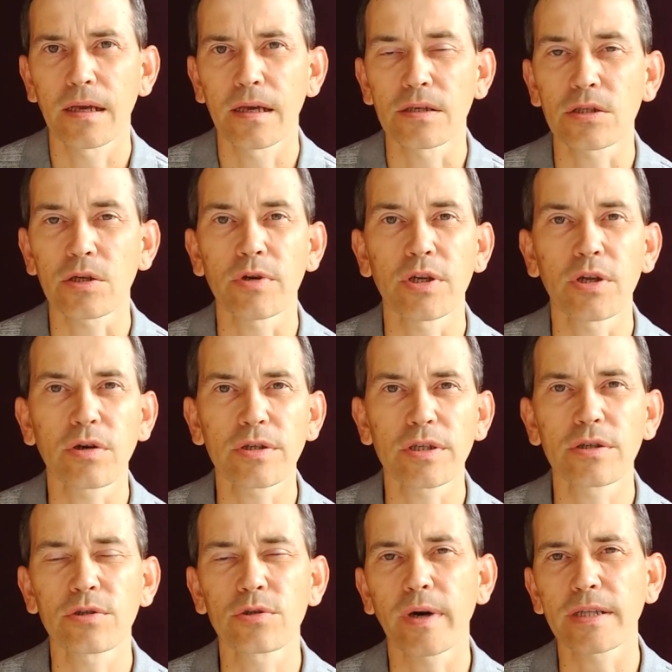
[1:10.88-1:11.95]
So in
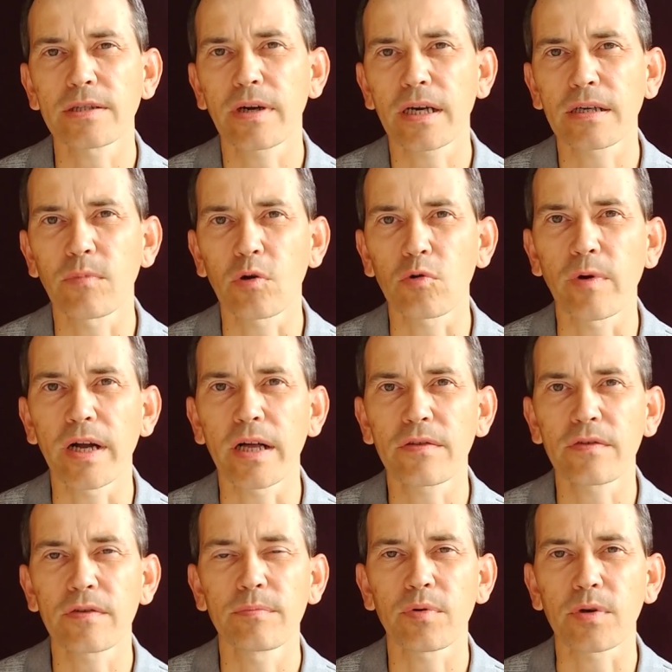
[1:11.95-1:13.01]
order to attract more
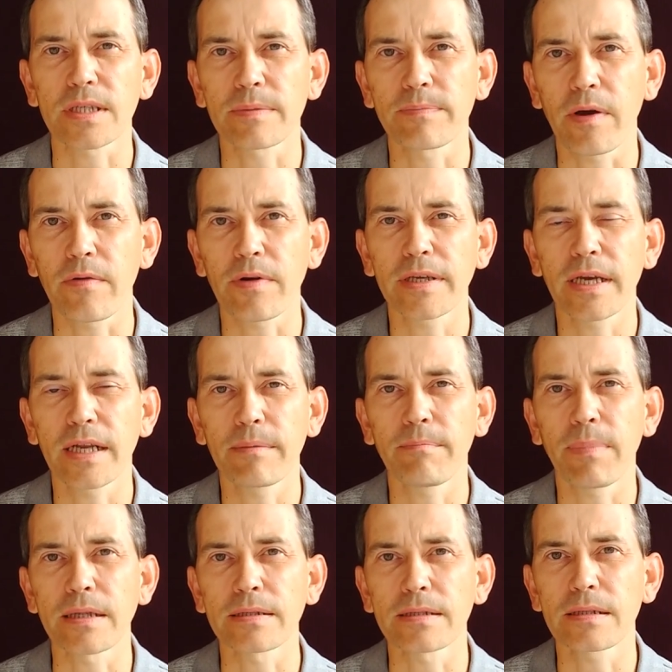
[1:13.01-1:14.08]
wealth, prosperity and
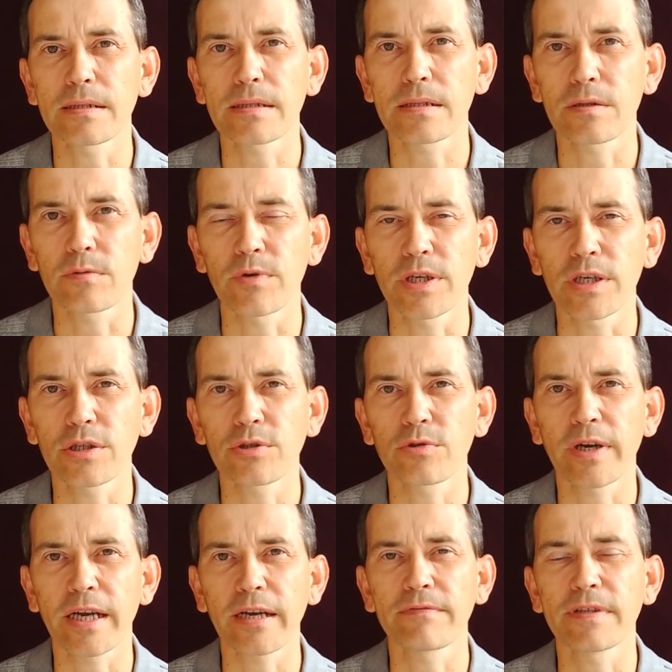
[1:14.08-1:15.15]
abundance, we need to
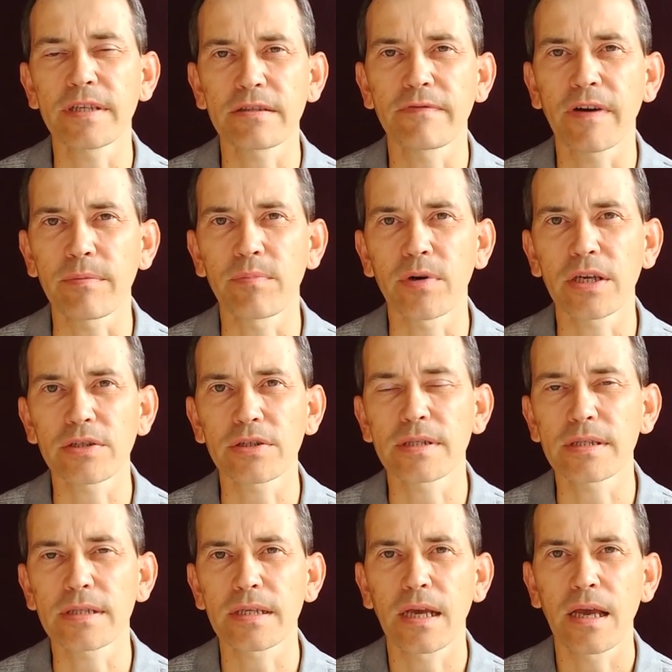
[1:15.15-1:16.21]
have these
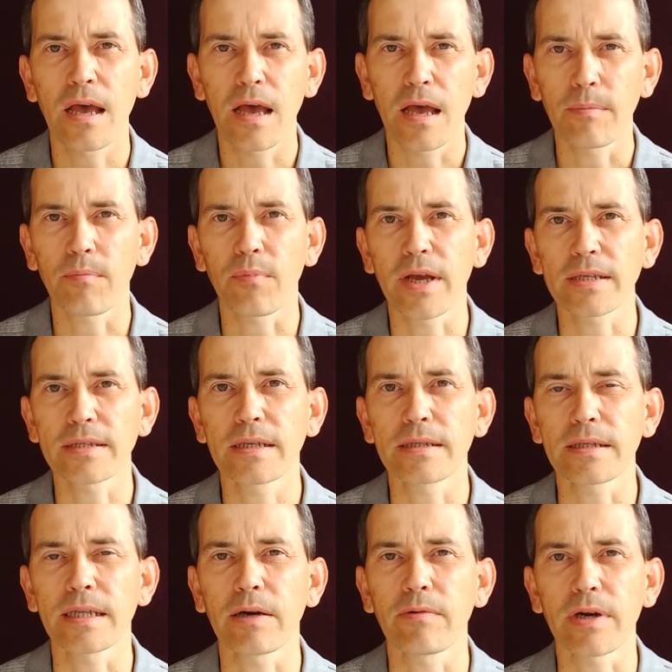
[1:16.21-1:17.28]
vibrations present
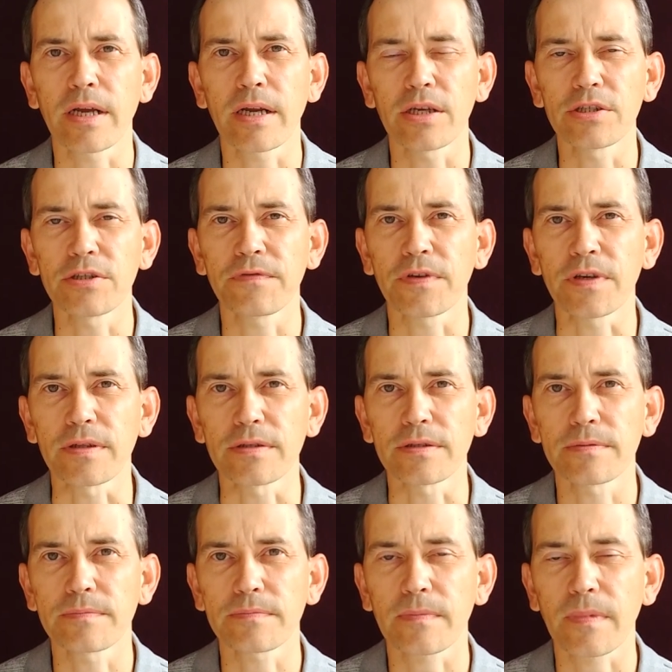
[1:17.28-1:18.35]
in our energy field.
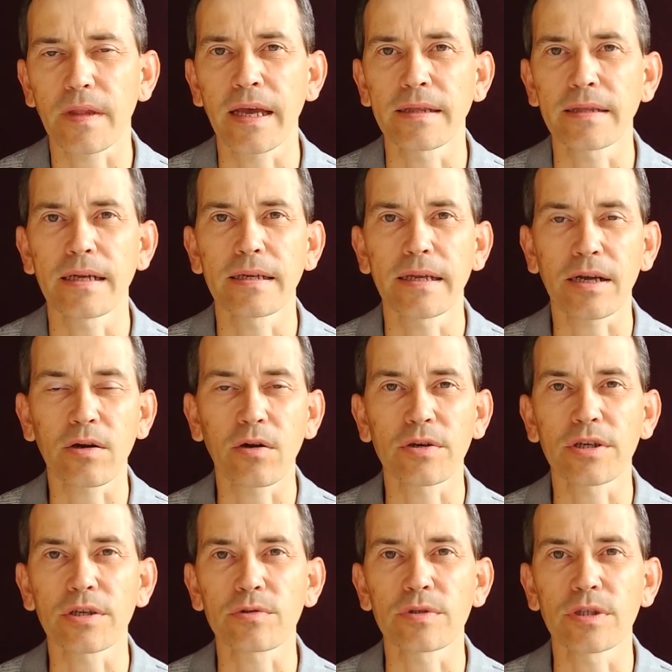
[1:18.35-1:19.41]
And then
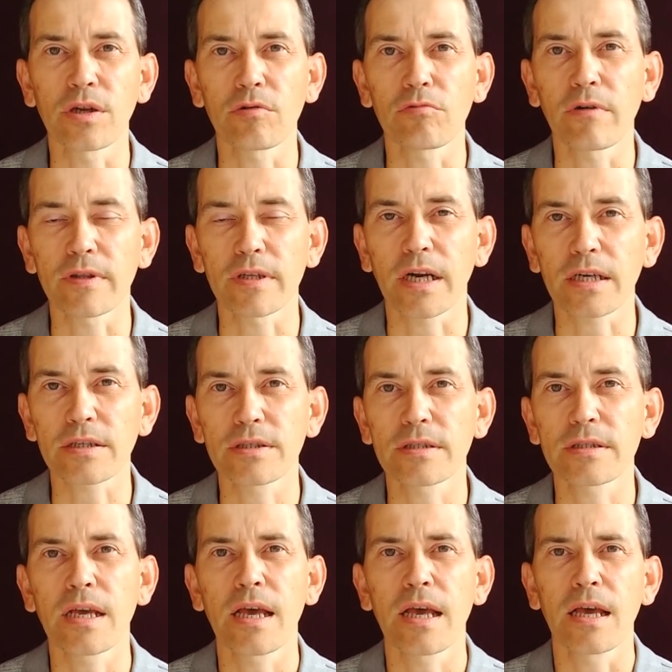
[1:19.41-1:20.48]
according to the law of
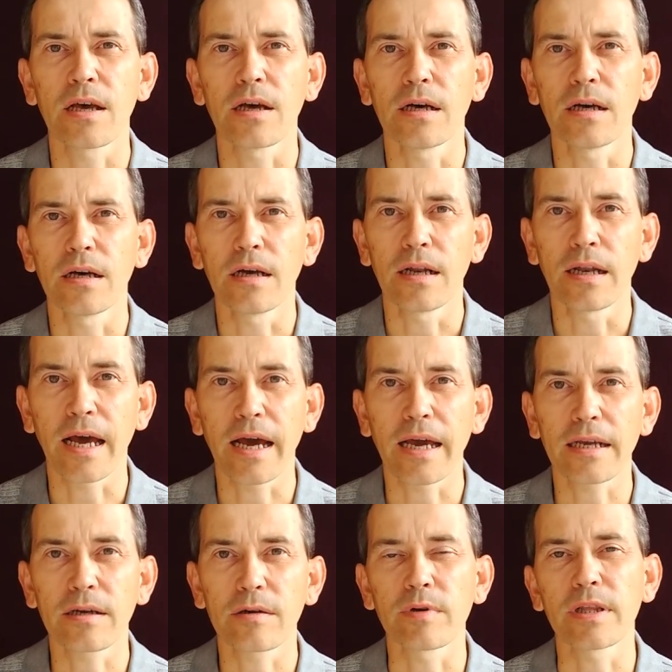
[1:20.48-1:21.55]
attraction,
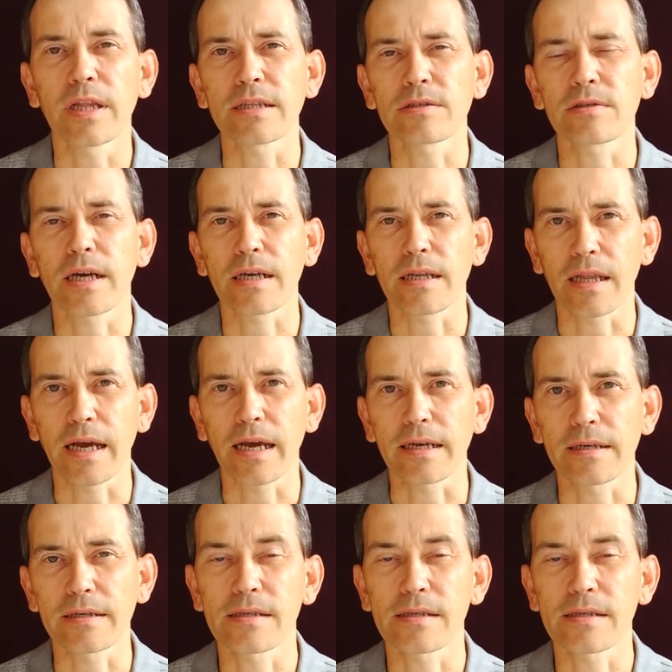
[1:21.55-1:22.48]
like will attract like.